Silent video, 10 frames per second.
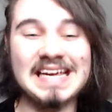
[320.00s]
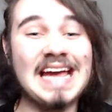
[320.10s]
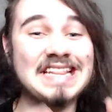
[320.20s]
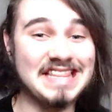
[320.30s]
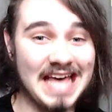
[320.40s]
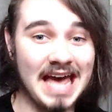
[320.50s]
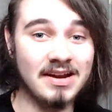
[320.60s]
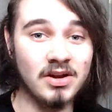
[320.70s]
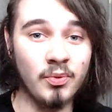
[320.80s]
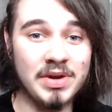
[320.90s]
and
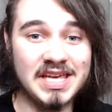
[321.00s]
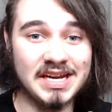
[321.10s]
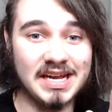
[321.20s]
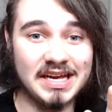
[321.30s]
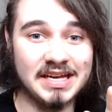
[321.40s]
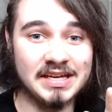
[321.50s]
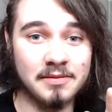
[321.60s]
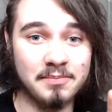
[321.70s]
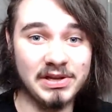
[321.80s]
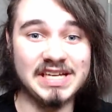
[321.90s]
then we get
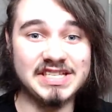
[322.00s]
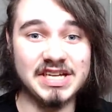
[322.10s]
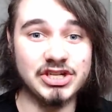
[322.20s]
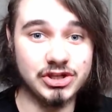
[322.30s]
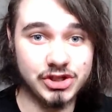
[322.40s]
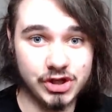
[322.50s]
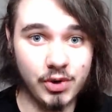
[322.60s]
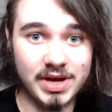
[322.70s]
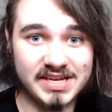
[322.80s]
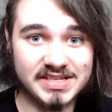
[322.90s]
a PlayStation
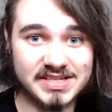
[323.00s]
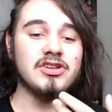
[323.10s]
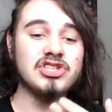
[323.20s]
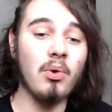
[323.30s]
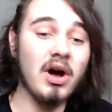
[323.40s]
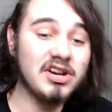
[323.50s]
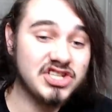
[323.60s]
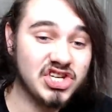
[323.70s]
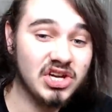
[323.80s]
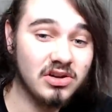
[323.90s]
showcase. So
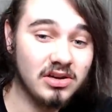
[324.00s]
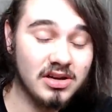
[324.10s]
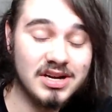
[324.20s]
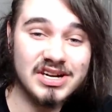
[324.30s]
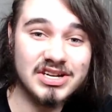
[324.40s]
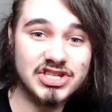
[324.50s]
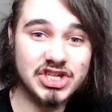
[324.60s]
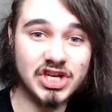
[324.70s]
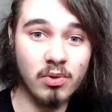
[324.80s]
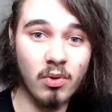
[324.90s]
until
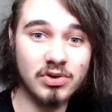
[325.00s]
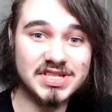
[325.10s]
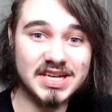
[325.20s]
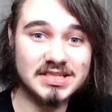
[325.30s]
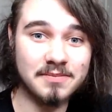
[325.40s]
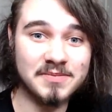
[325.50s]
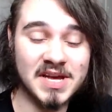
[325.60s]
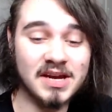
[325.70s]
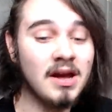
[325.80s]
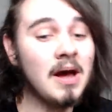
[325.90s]
Steel Wool says
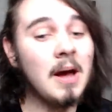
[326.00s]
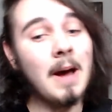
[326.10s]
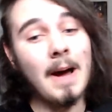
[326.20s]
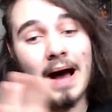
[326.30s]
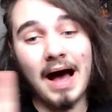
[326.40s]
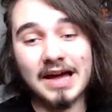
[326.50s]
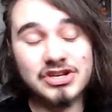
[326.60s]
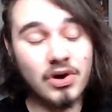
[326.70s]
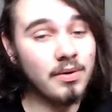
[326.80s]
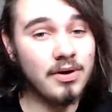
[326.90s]
something, I
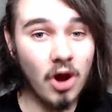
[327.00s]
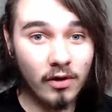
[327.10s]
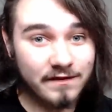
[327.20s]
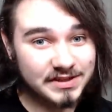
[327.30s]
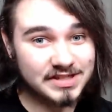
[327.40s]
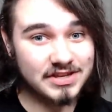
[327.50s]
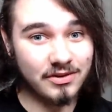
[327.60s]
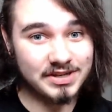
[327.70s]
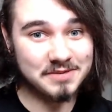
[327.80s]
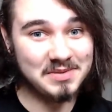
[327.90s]
don't know if it's
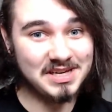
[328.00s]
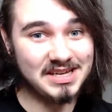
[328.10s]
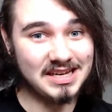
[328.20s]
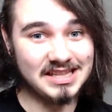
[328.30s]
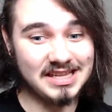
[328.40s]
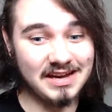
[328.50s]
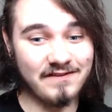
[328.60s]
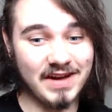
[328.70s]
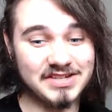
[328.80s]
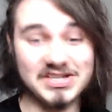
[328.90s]
going to be in the
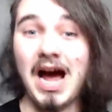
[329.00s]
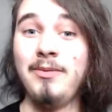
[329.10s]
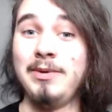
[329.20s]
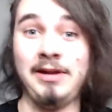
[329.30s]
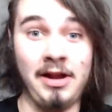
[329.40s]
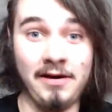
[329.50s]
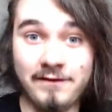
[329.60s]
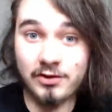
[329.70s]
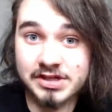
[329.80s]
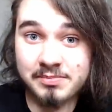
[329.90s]
event. I would love
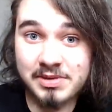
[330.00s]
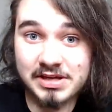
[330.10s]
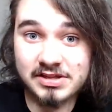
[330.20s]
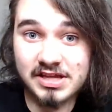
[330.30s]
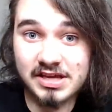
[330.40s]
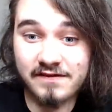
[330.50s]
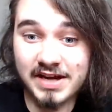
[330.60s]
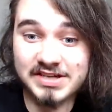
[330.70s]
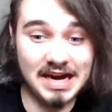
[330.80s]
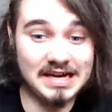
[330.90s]
it to be in the
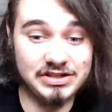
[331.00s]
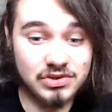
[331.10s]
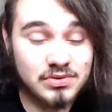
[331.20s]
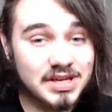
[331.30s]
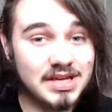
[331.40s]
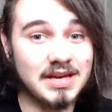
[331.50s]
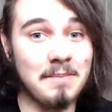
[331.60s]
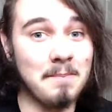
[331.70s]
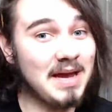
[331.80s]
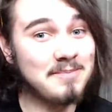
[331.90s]
event. I do think
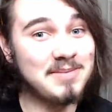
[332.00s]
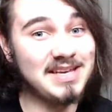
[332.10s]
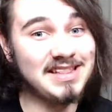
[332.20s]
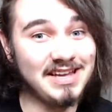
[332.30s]
it might be in the